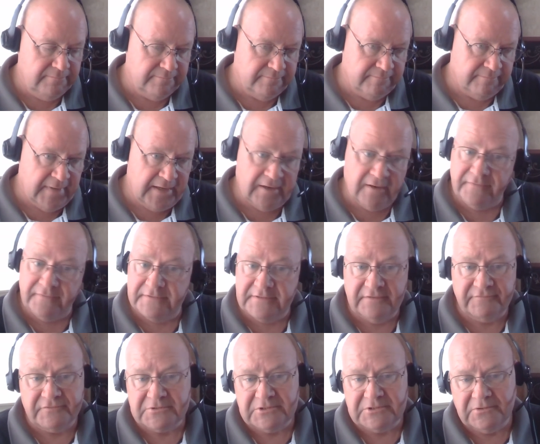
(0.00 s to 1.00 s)
made all the
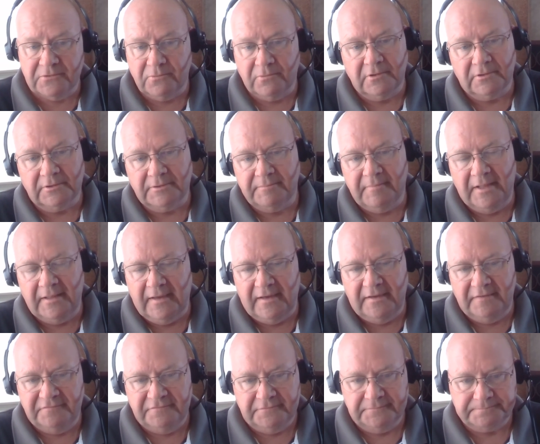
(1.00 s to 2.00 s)
difference in the world in my
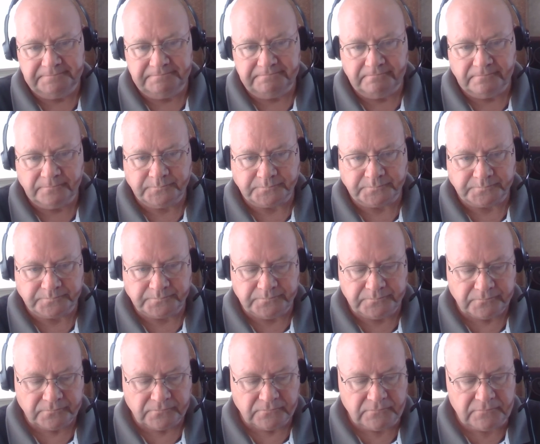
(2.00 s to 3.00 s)
life.
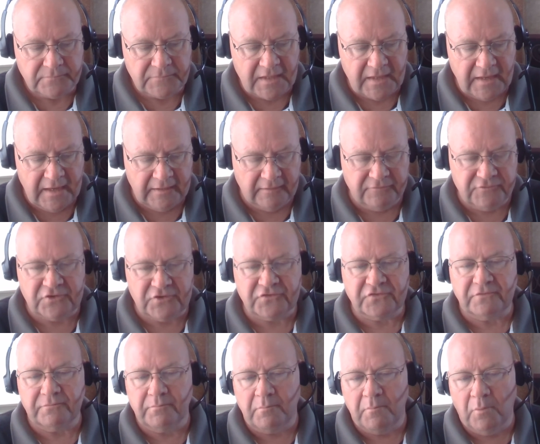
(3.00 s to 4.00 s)
And
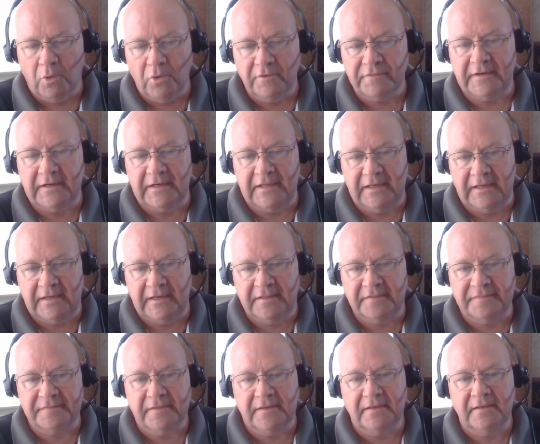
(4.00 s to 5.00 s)
just more than
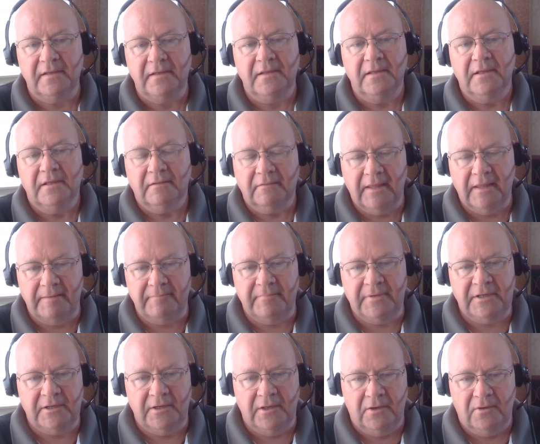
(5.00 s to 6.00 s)
anything, let
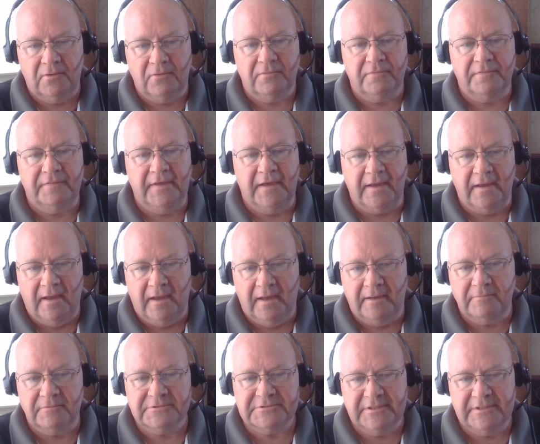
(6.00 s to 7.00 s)
me know that
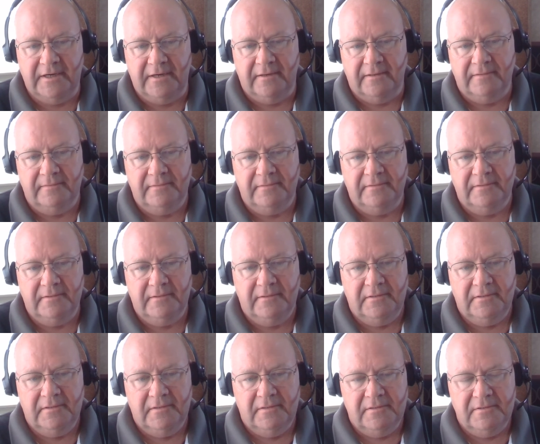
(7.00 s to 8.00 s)
God was there.
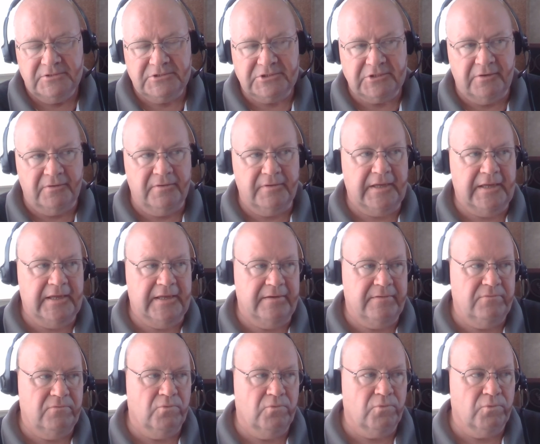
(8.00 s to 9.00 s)
So it
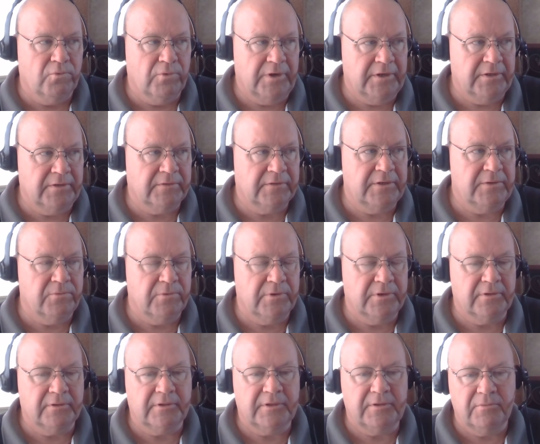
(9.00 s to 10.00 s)
really,
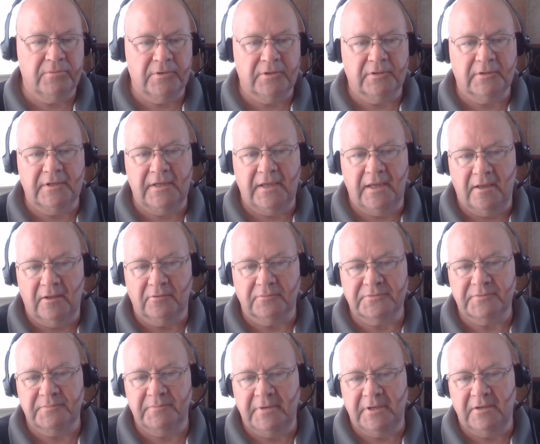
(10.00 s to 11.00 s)
really, really
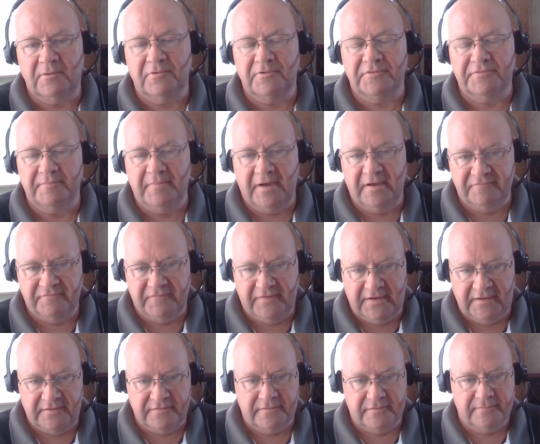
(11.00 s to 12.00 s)
helped me with my
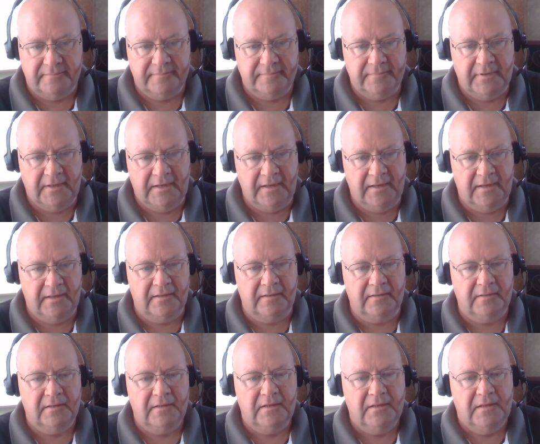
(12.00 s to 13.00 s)
faith. And,
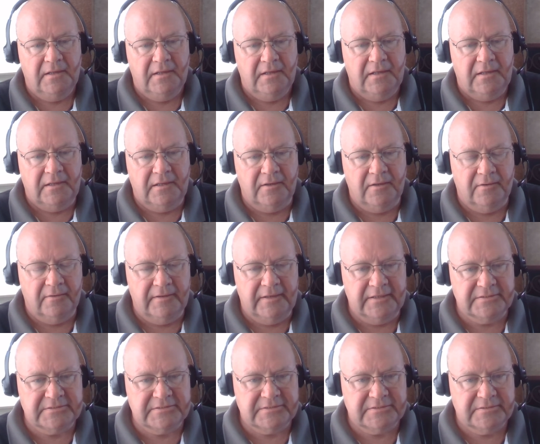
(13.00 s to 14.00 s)
you know,
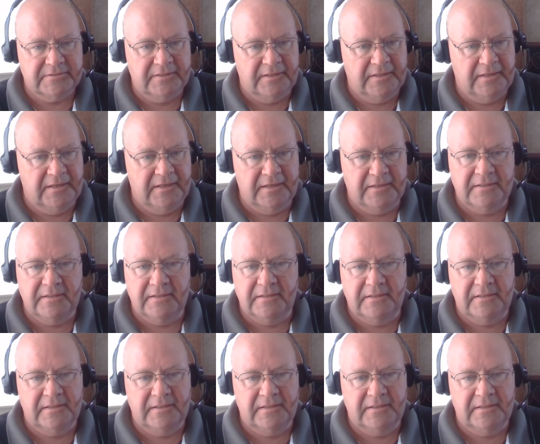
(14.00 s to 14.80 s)
it's, it,